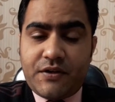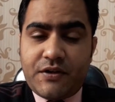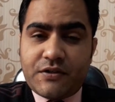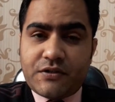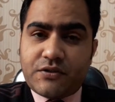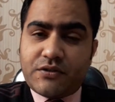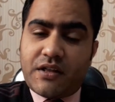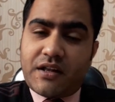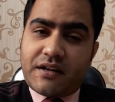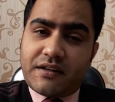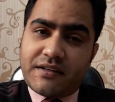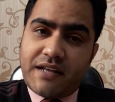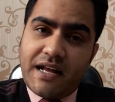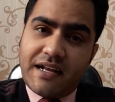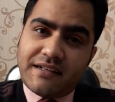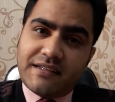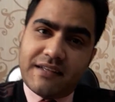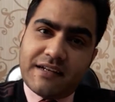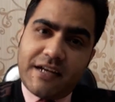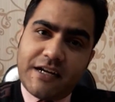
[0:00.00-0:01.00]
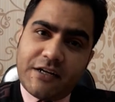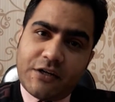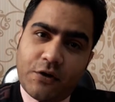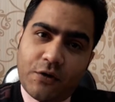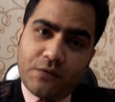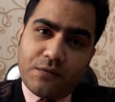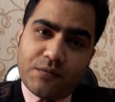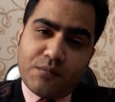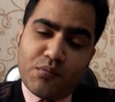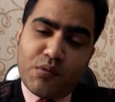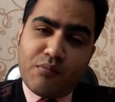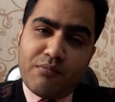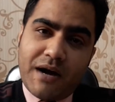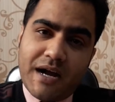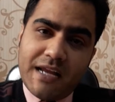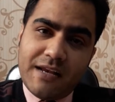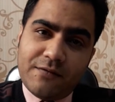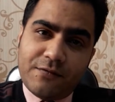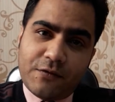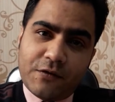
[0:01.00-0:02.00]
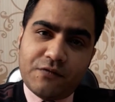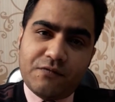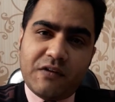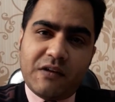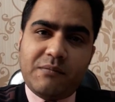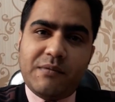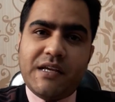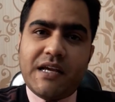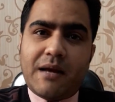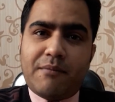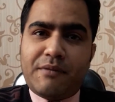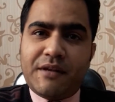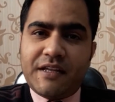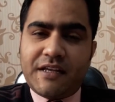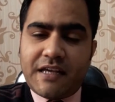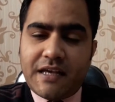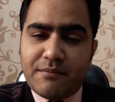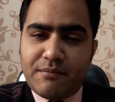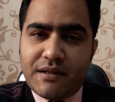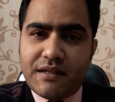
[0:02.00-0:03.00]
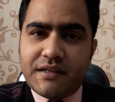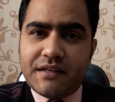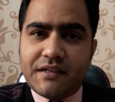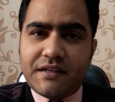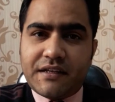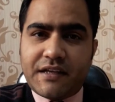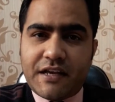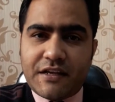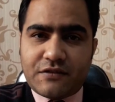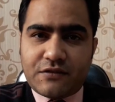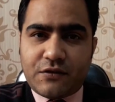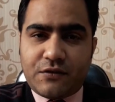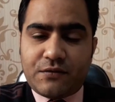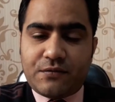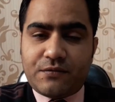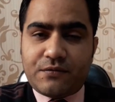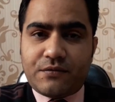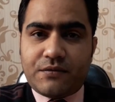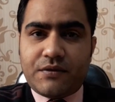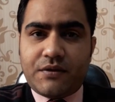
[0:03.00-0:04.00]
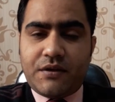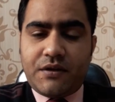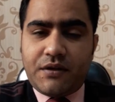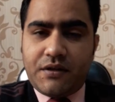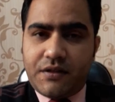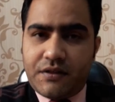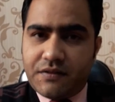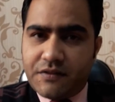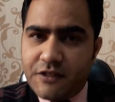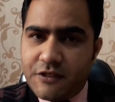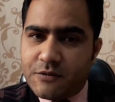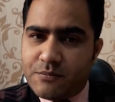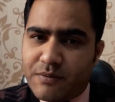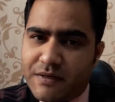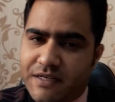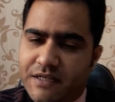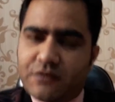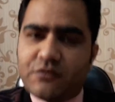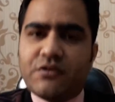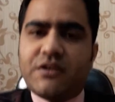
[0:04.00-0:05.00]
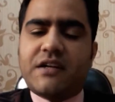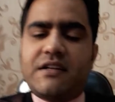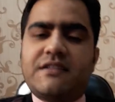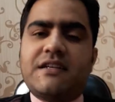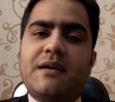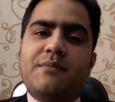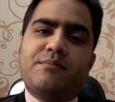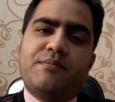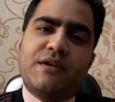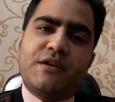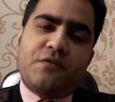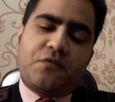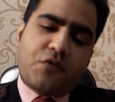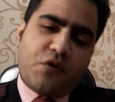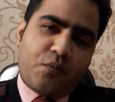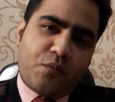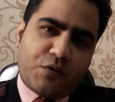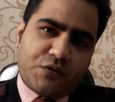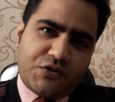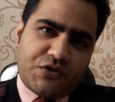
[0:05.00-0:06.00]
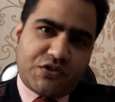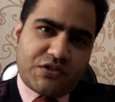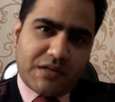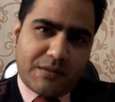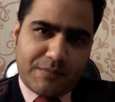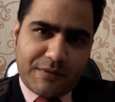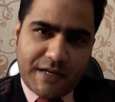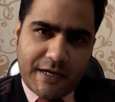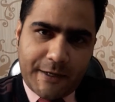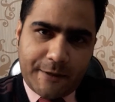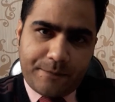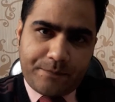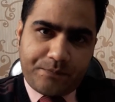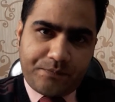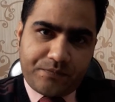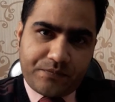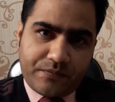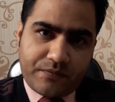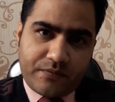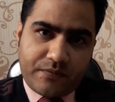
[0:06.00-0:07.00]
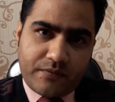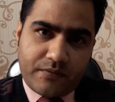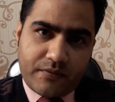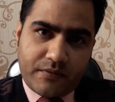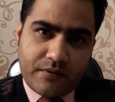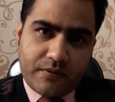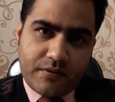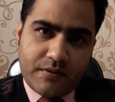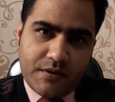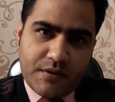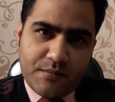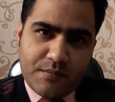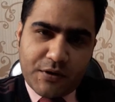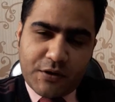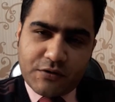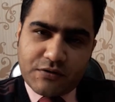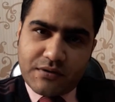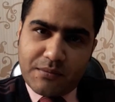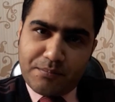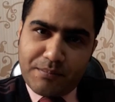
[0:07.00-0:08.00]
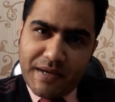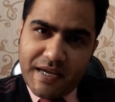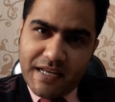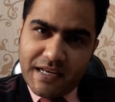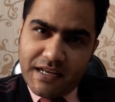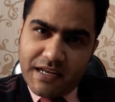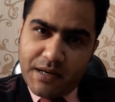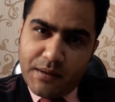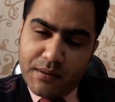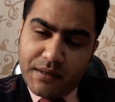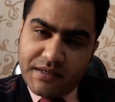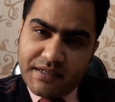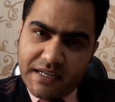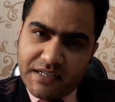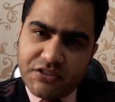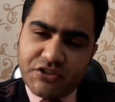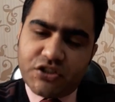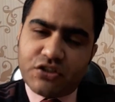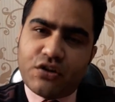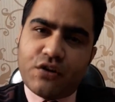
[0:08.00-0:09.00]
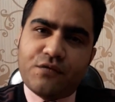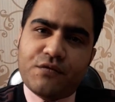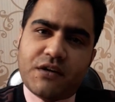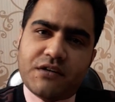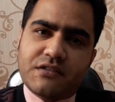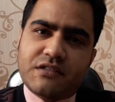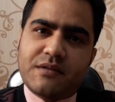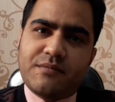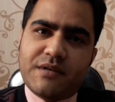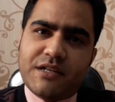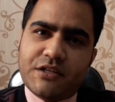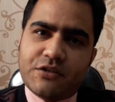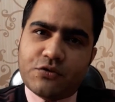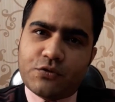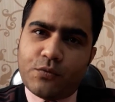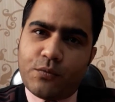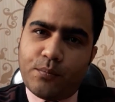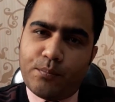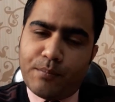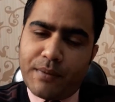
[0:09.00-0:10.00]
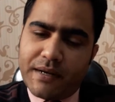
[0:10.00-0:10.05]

So the tax rate of mobile phone will be applicable in case of this particular example of composite supply, because the main intention of customer is to